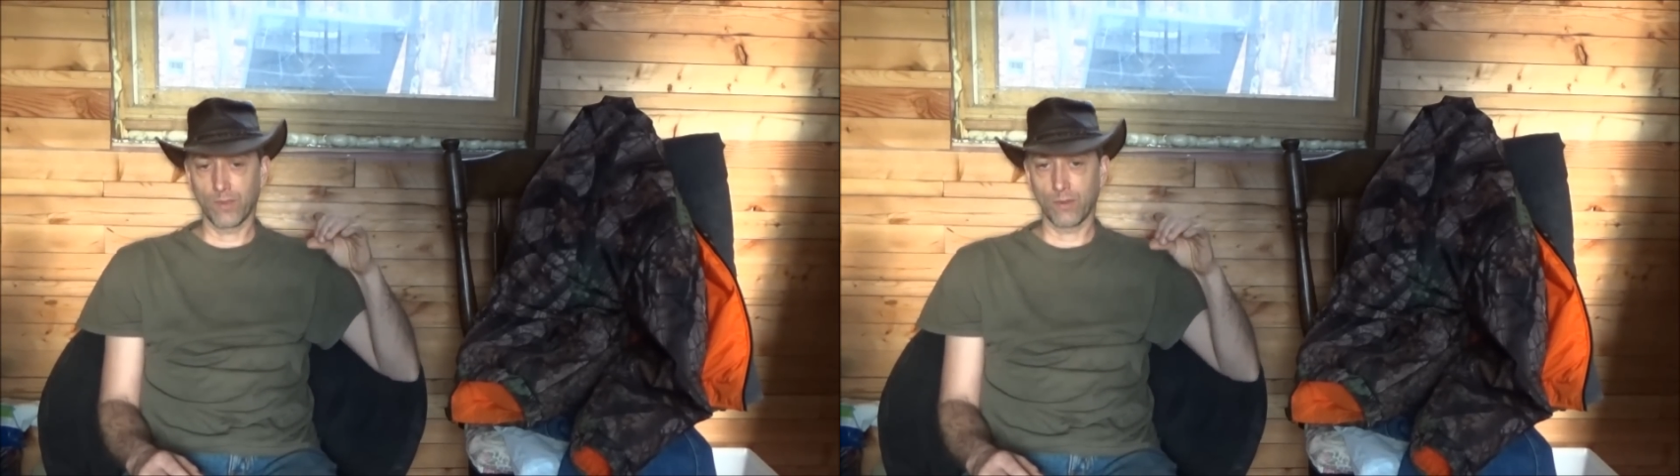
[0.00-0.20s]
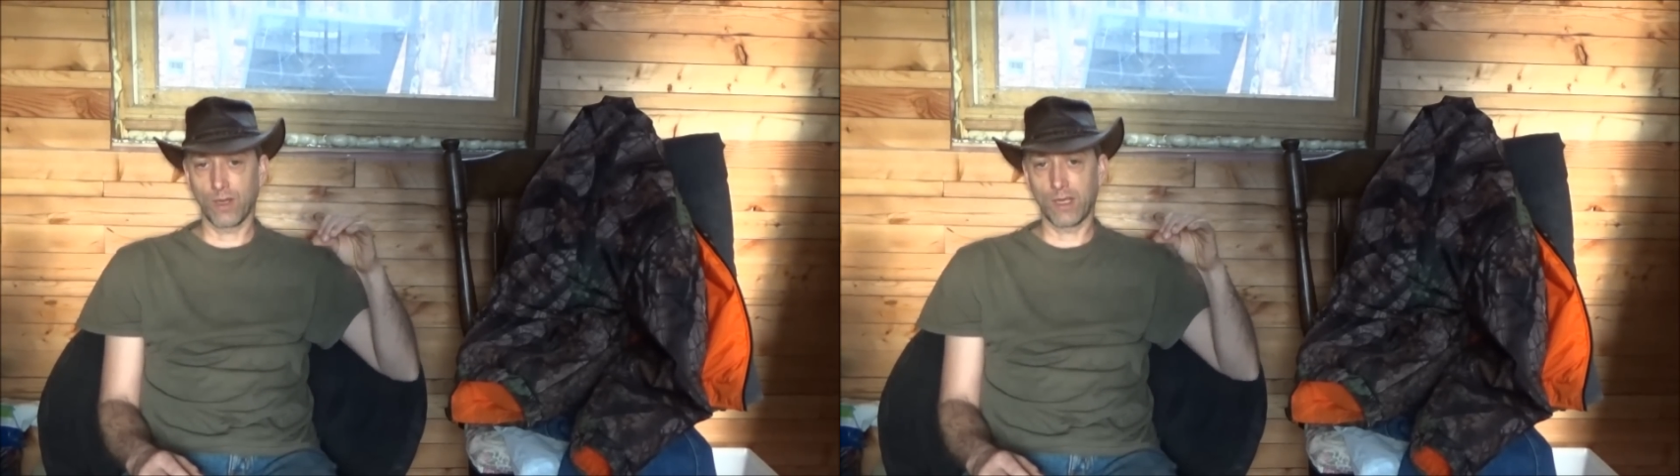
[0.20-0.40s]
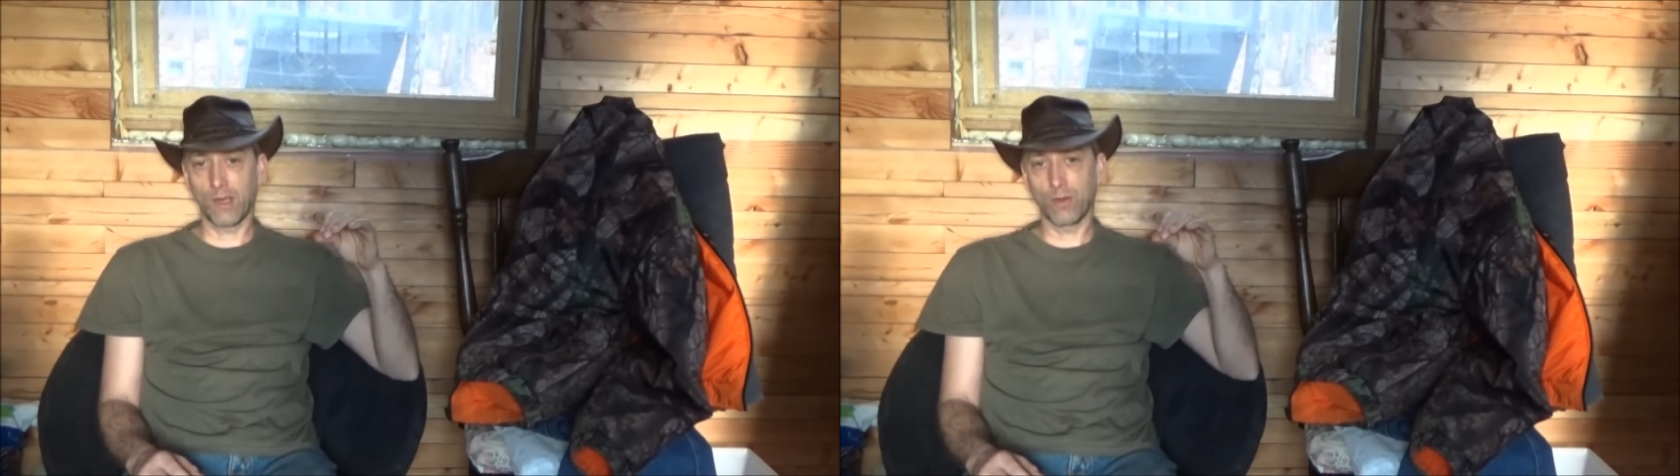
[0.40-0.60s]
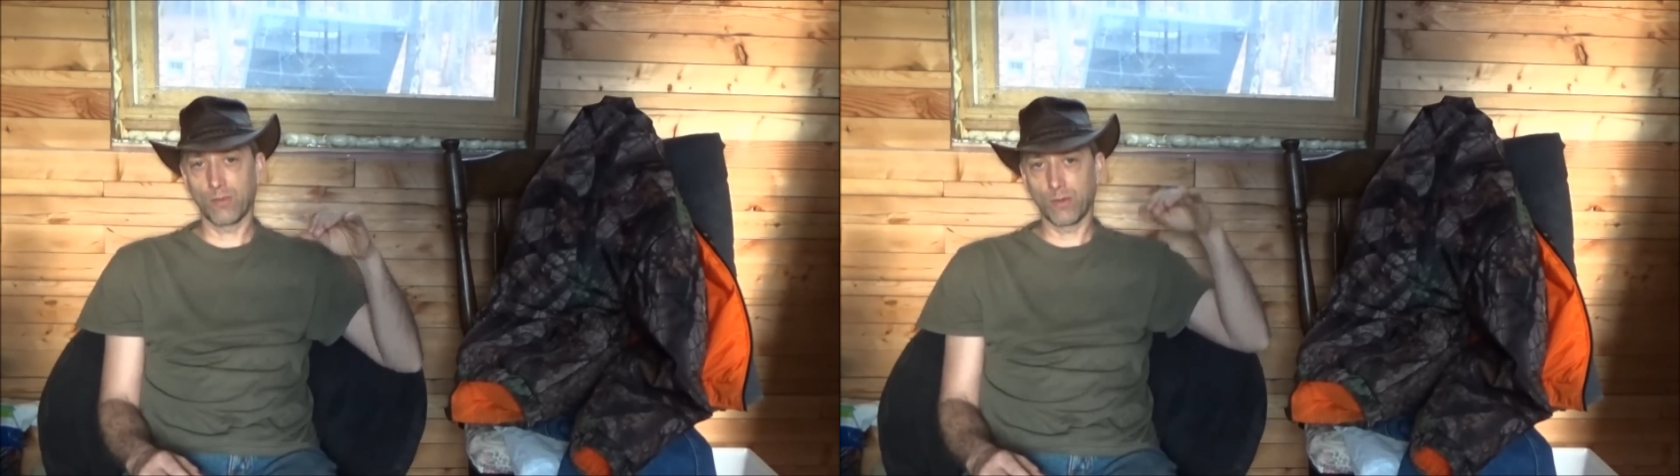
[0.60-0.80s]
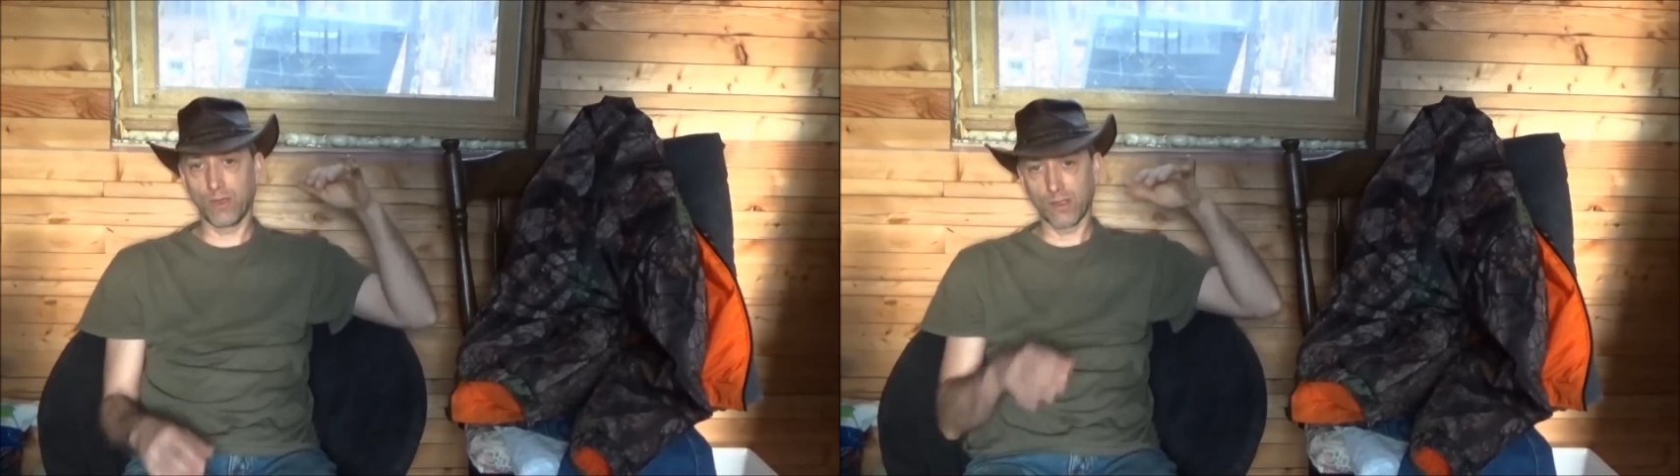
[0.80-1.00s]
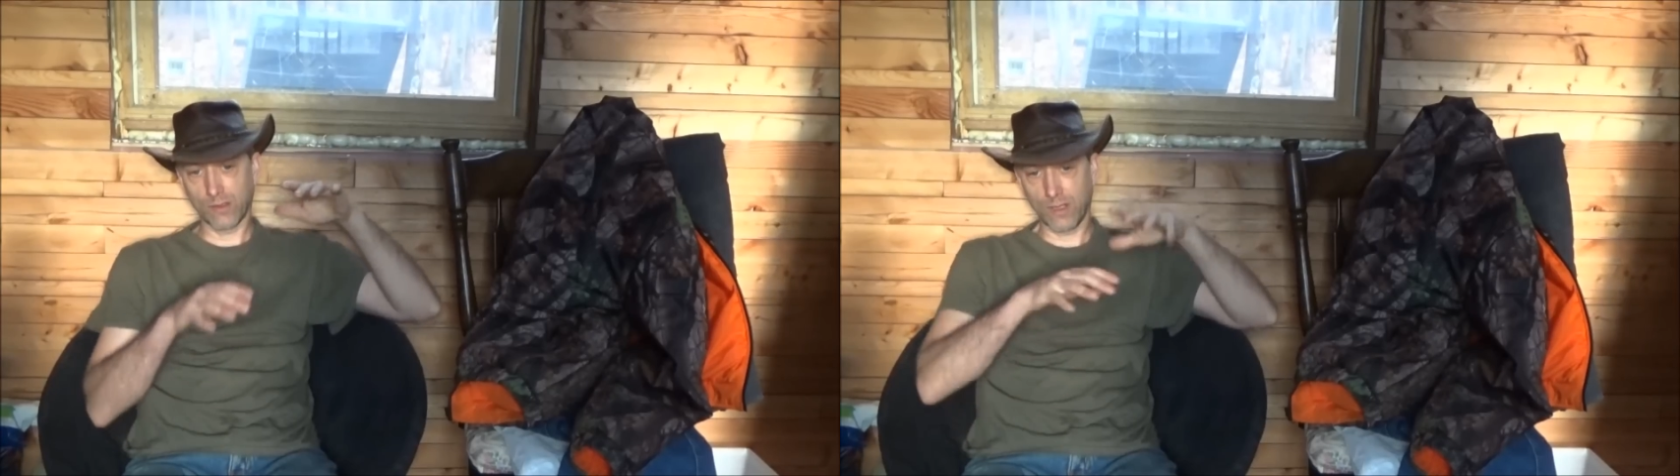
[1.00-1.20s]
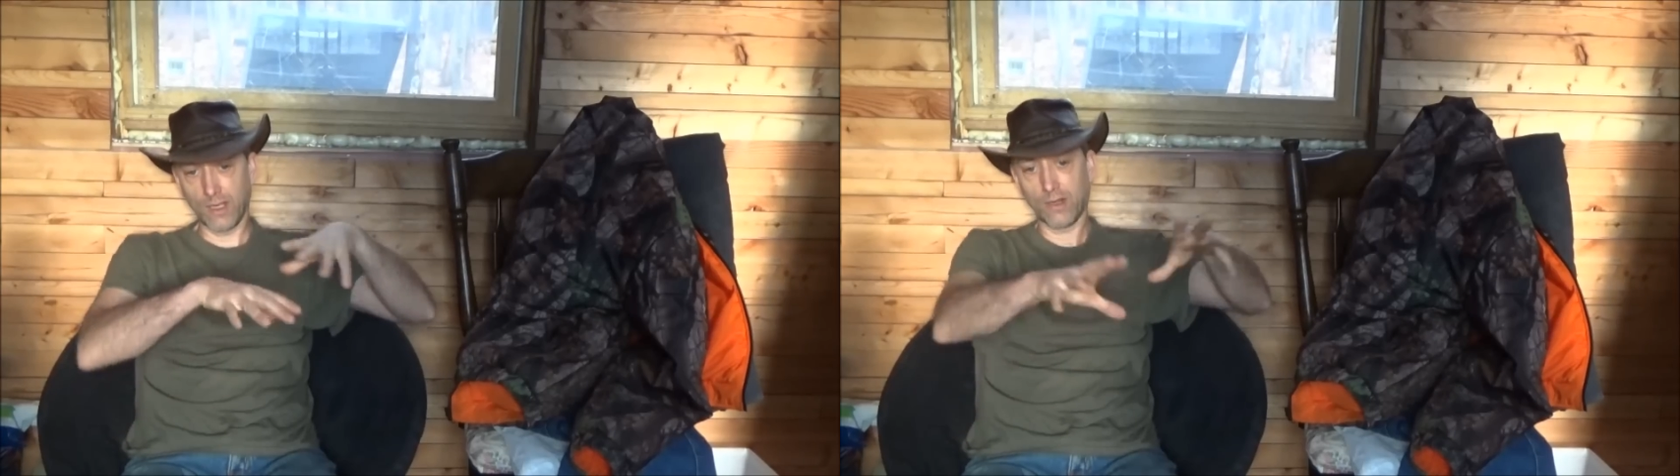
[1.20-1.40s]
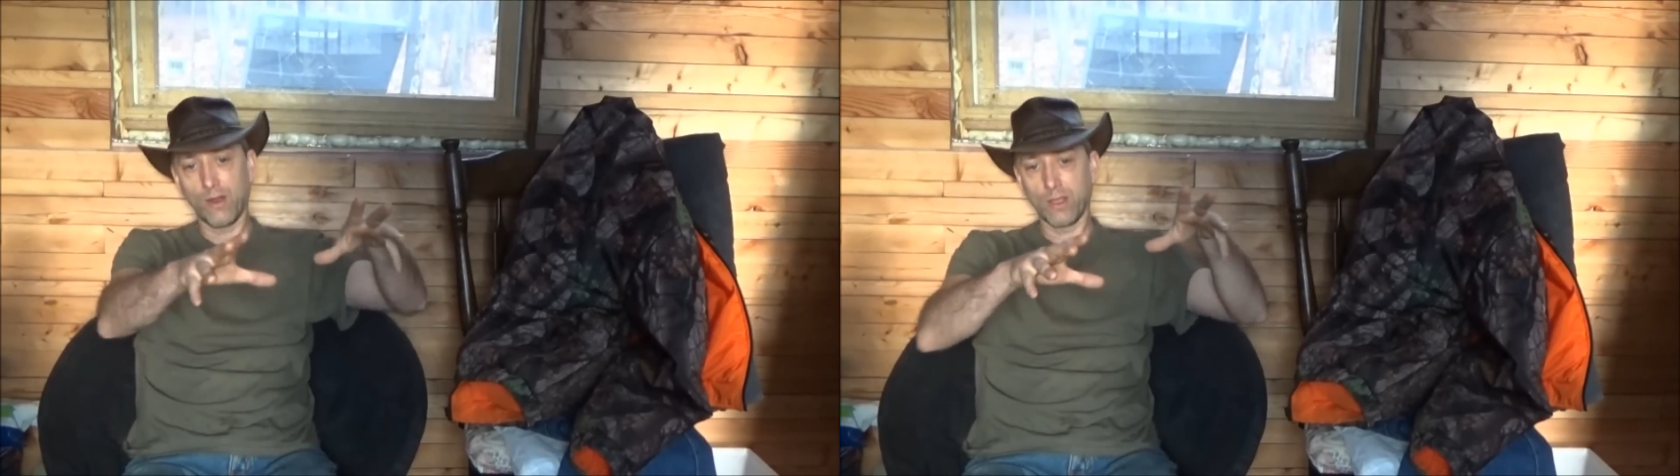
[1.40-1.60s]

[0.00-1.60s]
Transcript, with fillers: Right now what I'm doing is laying it all